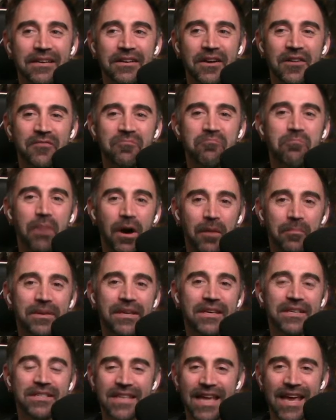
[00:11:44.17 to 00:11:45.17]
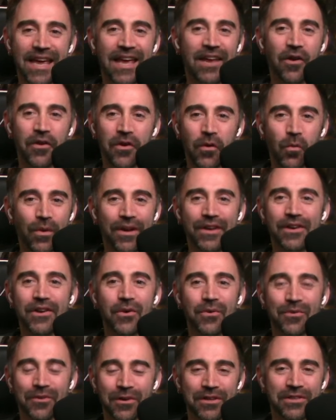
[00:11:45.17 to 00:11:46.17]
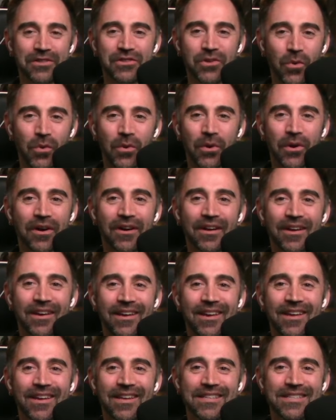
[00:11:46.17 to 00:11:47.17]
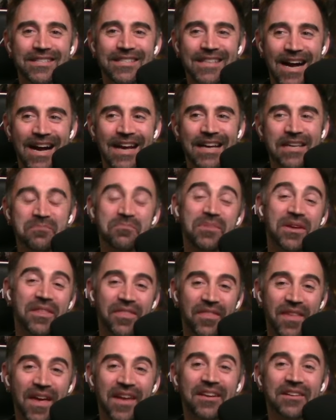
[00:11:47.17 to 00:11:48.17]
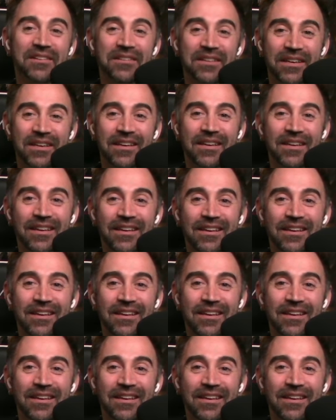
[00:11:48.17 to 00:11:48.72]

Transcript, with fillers: of bumping his head on a window or a door, and he's dying pathetically,